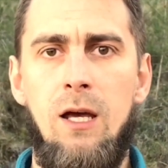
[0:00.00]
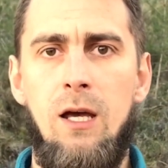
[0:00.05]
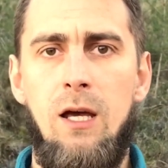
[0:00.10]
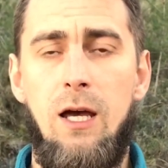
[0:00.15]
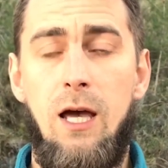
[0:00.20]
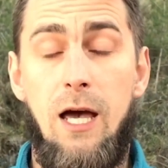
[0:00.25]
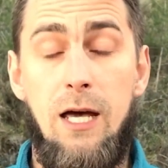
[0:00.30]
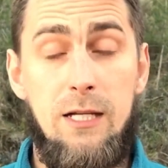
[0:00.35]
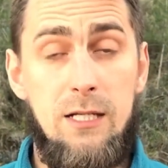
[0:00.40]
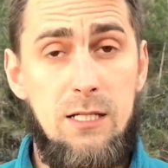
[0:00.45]

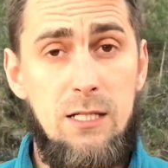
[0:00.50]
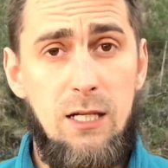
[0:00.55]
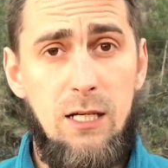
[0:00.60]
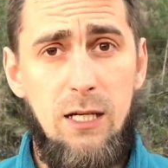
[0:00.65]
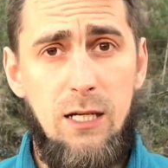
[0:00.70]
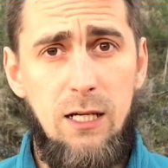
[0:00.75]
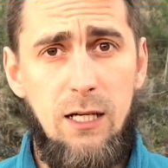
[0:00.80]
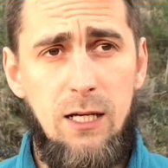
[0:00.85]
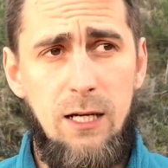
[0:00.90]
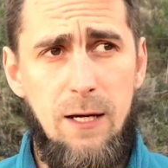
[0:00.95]
And
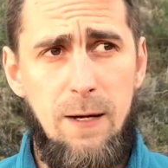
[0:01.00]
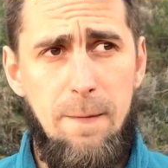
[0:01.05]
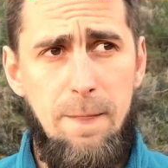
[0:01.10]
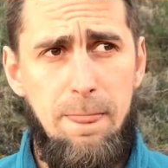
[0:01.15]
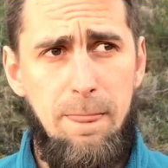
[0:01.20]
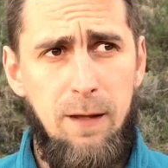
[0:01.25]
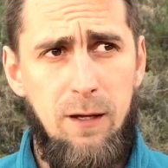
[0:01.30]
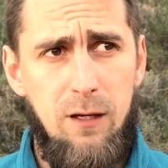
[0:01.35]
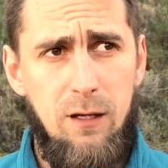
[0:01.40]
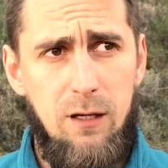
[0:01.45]
uh,
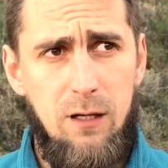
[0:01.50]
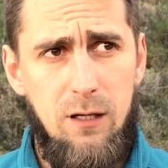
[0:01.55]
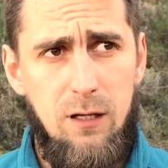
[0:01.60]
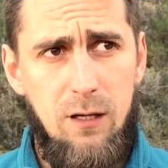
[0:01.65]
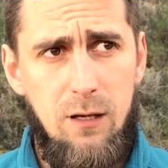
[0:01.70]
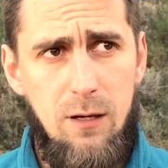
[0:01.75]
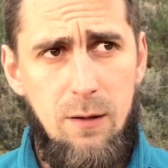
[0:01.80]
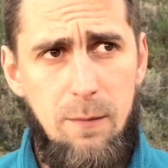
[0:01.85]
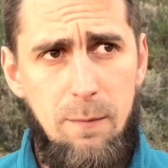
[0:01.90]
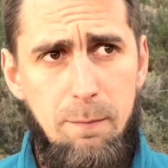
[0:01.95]

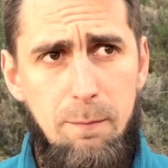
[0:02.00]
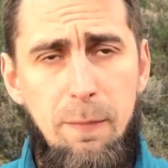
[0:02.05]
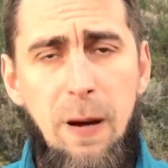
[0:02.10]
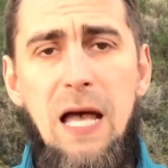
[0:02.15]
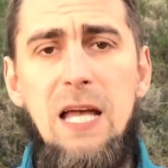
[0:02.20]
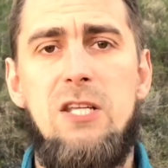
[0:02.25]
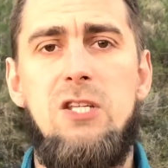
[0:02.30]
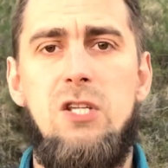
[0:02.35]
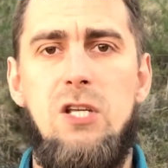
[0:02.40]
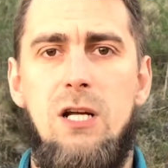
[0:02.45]

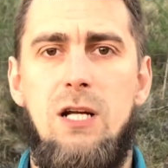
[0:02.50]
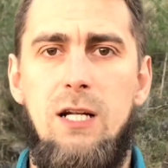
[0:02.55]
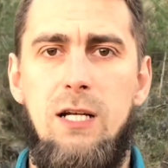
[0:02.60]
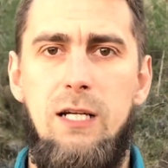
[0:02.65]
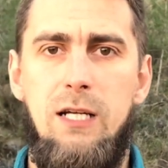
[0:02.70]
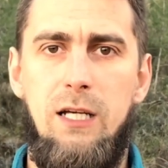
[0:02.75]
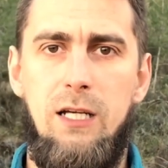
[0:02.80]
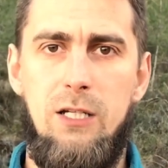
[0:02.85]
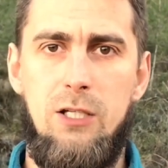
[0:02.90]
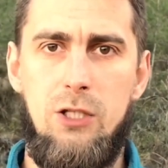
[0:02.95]

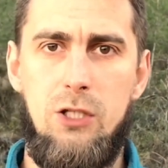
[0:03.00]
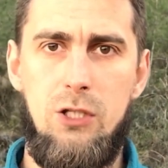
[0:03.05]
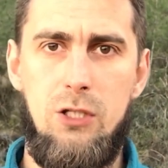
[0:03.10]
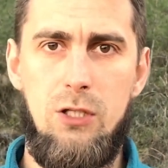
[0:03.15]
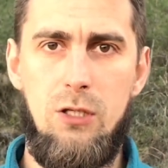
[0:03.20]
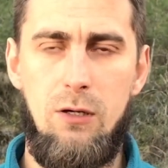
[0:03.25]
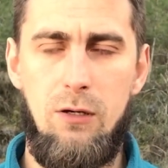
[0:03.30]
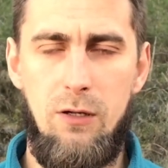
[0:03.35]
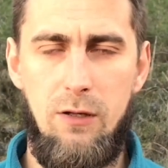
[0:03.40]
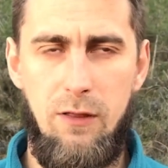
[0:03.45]
basically,
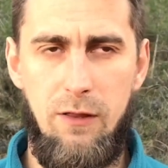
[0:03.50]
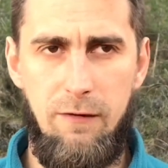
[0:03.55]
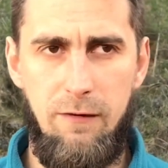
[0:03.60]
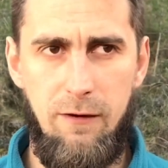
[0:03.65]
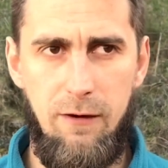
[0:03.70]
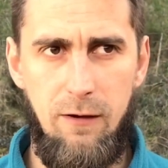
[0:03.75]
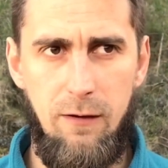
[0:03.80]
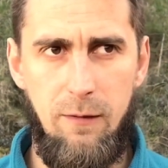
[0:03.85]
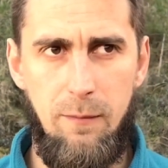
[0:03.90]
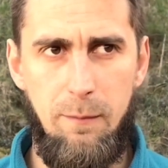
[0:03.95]

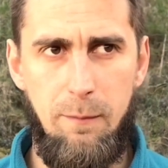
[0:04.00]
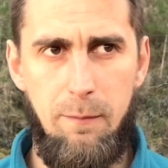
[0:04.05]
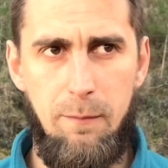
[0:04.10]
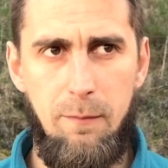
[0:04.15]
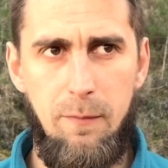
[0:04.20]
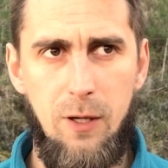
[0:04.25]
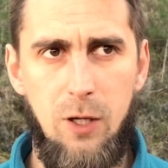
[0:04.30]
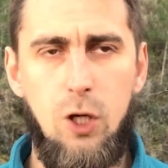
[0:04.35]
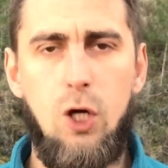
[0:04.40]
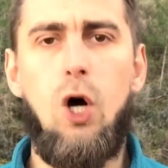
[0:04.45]
the
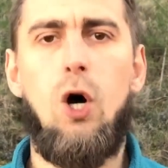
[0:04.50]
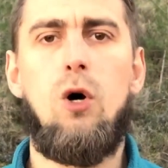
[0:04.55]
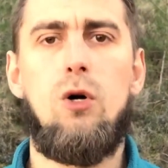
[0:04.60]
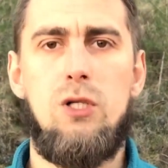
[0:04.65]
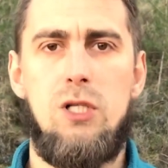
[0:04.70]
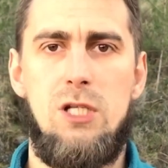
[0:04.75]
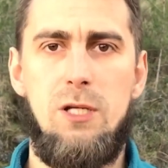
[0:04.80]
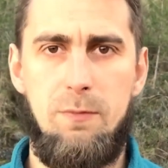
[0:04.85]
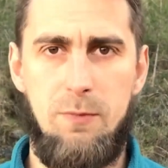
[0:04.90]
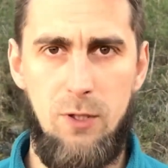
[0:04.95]

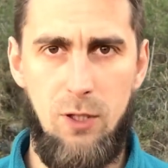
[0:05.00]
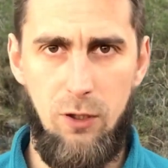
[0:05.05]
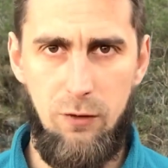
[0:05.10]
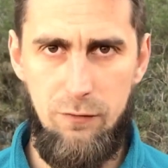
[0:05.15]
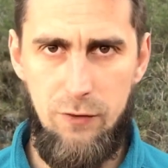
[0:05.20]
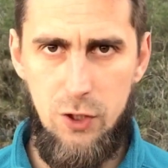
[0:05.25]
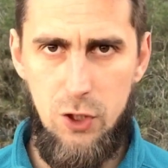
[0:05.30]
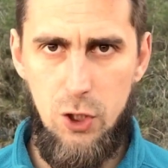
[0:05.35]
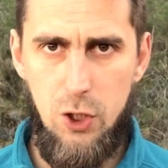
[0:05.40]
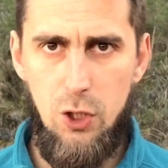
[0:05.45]
concept
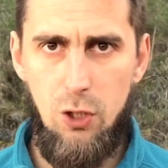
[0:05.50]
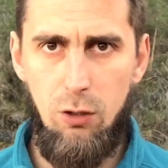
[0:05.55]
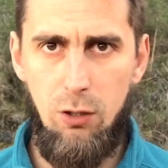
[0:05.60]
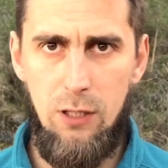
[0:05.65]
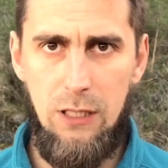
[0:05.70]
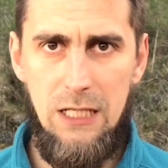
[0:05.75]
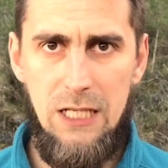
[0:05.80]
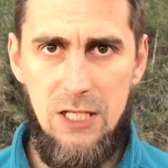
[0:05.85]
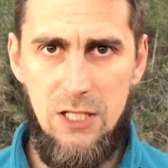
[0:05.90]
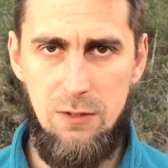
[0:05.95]
of
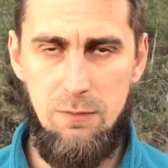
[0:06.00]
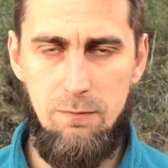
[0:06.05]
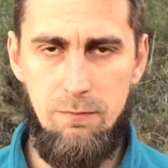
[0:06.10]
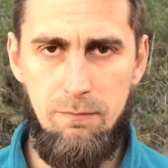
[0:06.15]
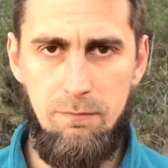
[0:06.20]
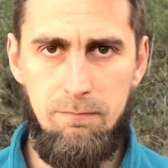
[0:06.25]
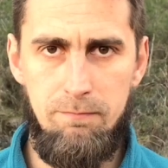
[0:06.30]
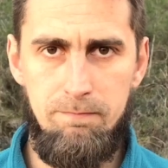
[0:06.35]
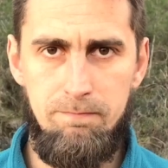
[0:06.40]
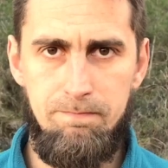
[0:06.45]

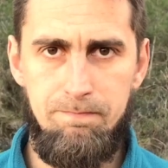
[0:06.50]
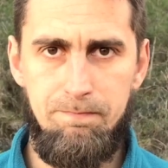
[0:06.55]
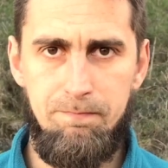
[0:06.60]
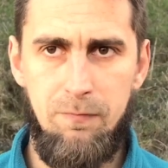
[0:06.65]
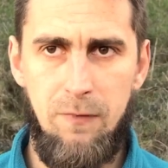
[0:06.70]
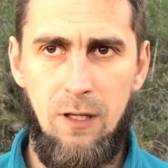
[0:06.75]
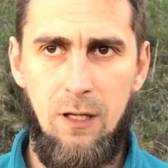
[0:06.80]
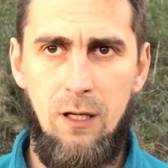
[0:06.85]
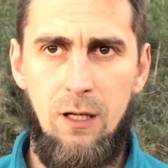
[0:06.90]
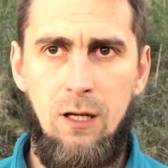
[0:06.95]
dualism
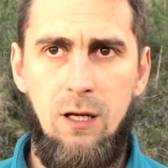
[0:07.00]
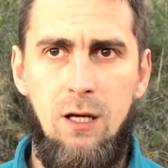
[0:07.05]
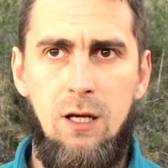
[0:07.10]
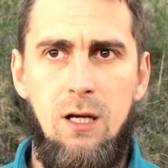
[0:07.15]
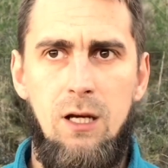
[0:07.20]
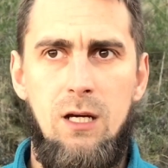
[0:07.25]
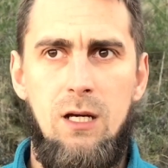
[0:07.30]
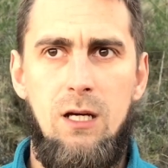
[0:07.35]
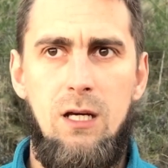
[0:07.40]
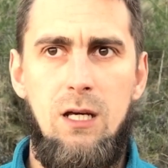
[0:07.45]

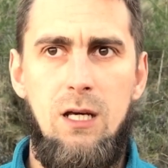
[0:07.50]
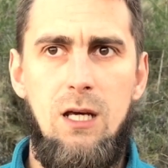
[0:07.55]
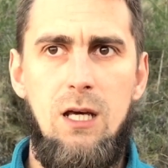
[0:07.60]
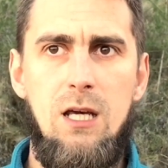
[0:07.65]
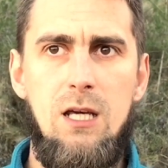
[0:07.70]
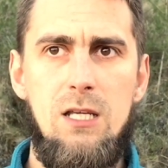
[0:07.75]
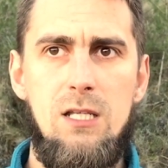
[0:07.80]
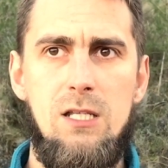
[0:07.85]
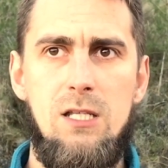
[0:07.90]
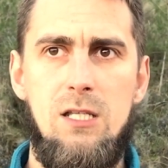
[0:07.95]

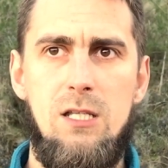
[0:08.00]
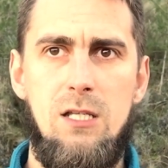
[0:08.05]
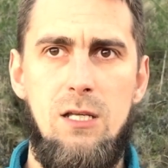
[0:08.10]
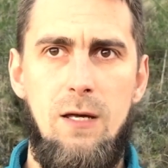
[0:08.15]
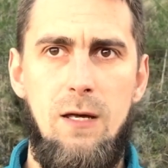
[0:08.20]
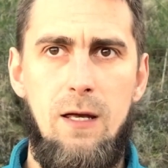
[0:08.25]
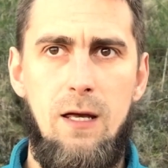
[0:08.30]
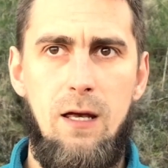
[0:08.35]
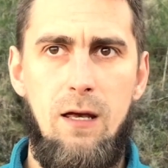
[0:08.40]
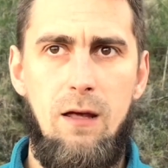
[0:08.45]
is
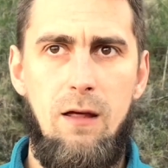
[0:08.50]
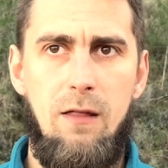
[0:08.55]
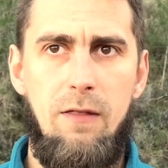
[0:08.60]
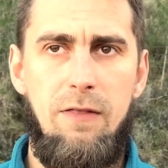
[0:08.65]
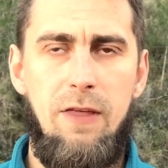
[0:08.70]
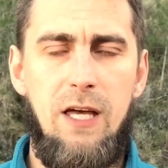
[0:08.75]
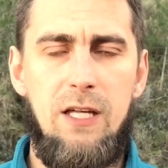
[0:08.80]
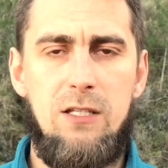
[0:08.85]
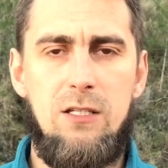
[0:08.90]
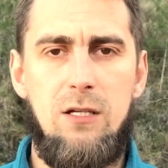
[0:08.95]

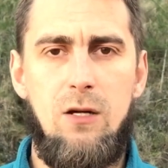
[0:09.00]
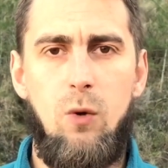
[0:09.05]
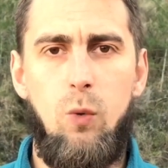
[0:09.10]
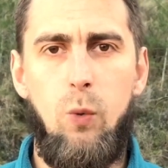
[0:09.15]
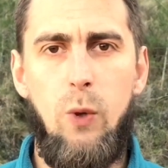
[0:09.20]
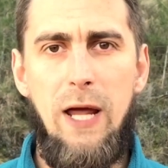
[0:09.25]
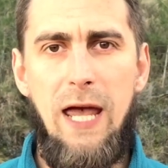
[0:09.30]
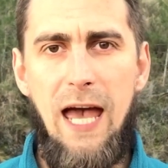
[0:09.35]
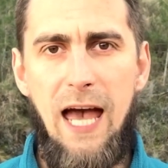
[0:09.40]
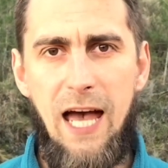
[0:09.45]
that
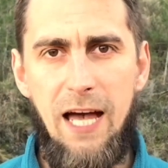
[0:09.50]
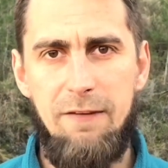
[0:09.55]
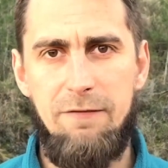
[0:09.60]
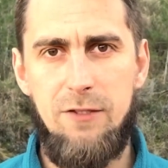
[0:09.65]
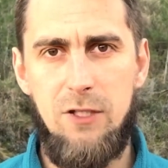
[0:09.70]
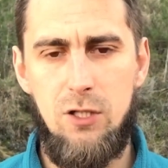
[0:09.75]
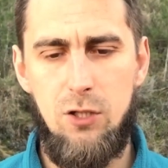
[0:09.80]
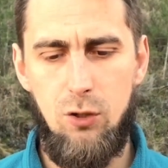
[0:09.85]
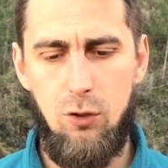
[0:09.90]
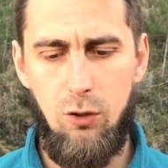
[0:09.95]
we have
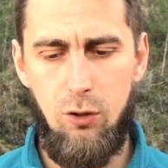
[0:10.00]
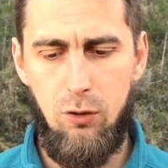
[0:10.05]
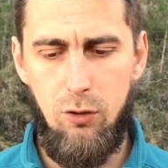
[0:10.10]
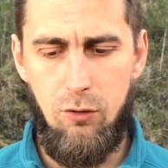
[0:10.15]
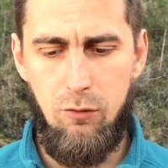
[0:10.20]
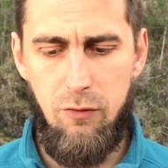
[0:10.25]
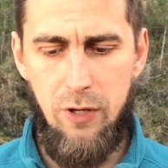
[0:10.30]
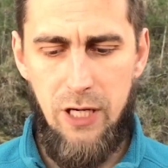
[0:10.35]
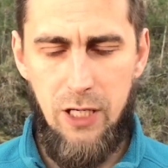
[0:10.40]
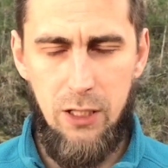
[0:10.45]
to
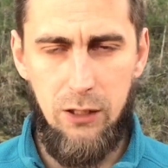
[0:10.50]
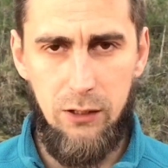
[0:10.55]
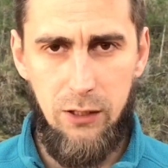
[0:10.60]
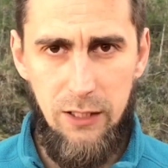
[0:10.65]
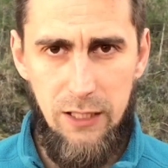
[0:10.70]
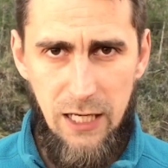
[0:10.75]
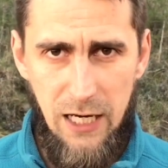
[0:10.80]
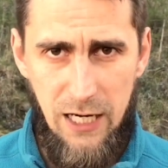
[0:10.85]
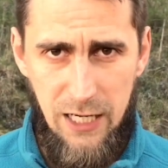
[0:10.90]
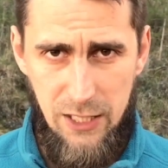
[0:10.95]

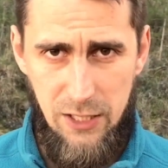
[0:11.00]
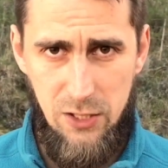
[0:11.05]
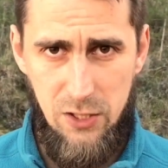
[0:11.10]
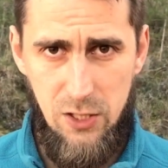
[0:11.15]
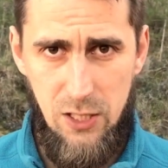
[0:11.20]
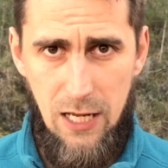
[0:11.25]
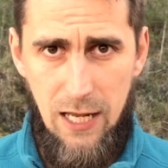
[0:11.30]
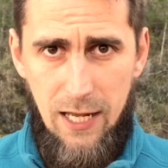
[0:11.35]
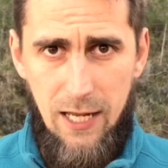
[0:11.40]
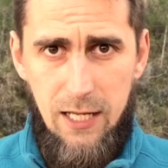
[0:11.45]
recognize
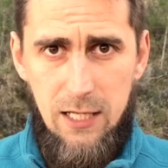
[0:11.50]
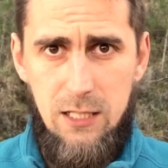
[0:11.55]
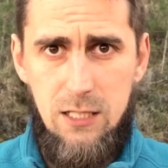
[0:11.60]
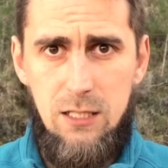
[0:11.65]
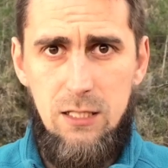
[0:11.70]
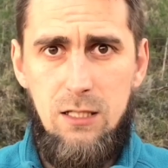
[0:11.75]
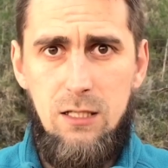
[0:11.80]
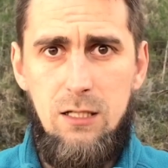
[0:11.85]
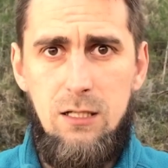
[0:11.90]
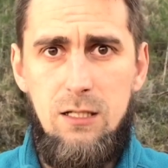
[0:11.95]
and
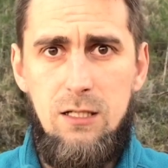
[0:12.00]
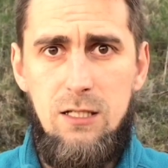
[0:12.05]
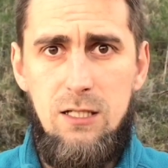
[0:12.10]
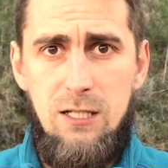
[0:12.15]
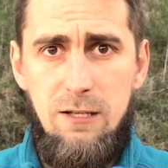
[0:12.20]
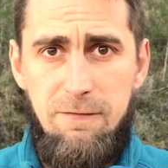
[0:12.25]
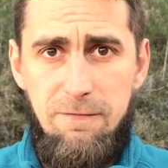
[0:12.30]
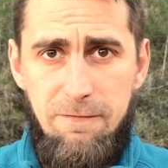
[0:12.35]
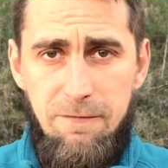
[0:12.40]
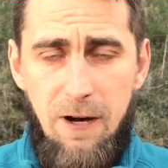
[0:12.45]

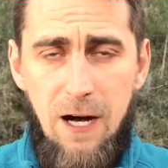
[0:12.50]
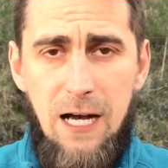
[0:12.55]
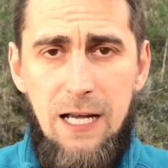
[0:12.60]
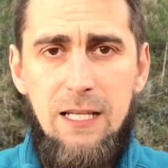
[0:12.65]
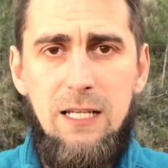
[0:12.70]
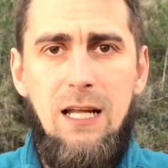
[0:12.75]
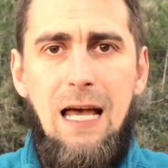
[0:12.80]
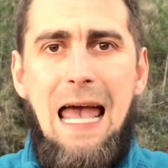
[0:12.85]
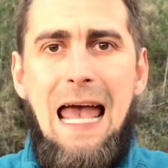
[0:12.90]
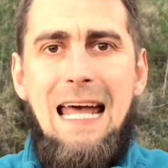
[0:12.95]

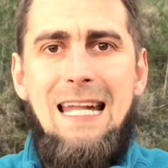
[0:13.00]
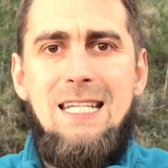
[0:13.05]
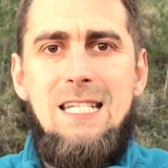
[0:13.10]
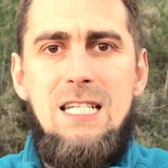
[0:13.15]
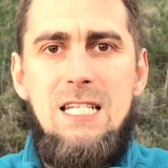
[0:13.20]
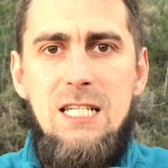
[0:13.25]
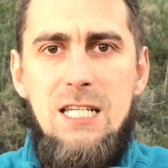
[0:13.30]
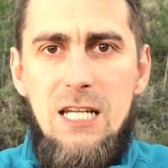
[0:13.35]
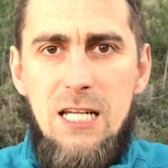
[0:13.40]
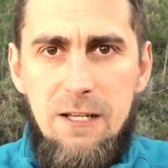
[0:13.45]
define and
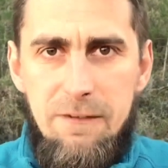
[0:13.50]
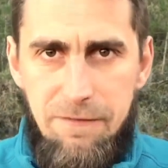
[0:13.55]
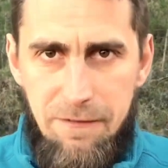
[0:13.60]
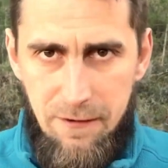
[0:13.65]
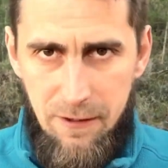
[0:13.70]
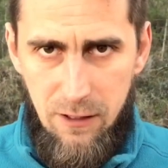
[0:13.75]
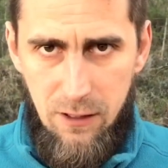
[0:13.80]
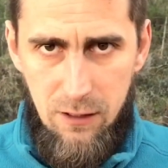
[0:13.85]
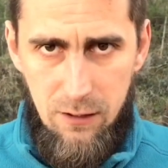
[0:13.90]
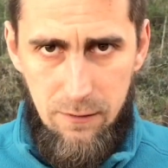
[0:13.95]

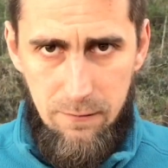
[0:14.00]
differ